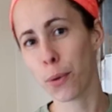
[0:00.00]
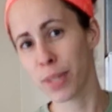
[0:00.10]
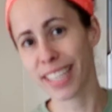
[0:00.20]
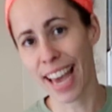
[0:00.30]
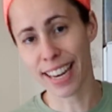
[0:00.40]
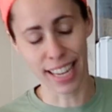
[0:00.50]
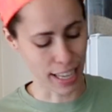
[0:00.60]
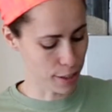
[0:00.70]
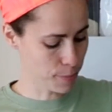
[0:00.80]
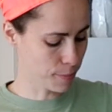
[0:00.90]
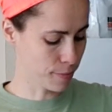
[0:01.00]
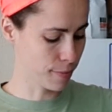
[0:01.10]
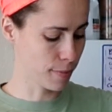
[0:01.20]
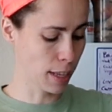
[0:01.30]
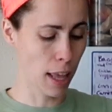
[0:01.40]
always add in.
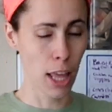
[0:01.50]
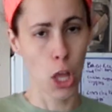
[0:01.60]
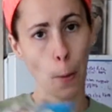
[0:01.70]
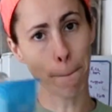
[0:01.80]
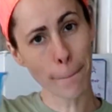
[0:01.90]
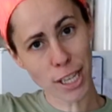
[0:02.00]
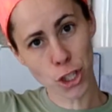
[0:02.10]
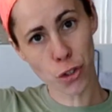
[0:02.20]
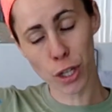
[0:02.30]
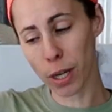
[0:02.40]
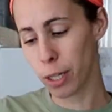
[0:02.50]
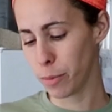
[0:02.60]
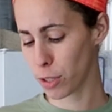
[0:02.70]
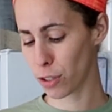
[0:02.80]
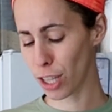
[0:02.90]

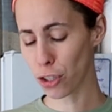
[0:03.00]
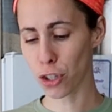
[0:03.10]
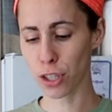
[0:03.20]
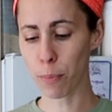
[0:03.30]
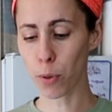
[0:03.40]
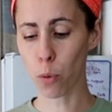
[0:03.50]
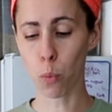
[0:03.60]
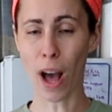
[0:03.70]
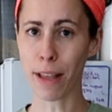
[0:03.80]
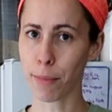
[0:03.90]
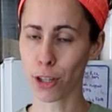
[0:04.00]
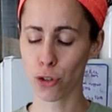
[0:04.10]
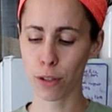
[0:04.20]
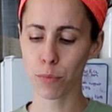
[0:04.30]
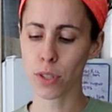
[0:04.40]
Mushrooms. So these are simple white
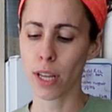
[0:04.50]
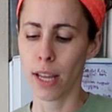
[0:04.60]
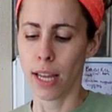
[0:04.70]
mushrooms.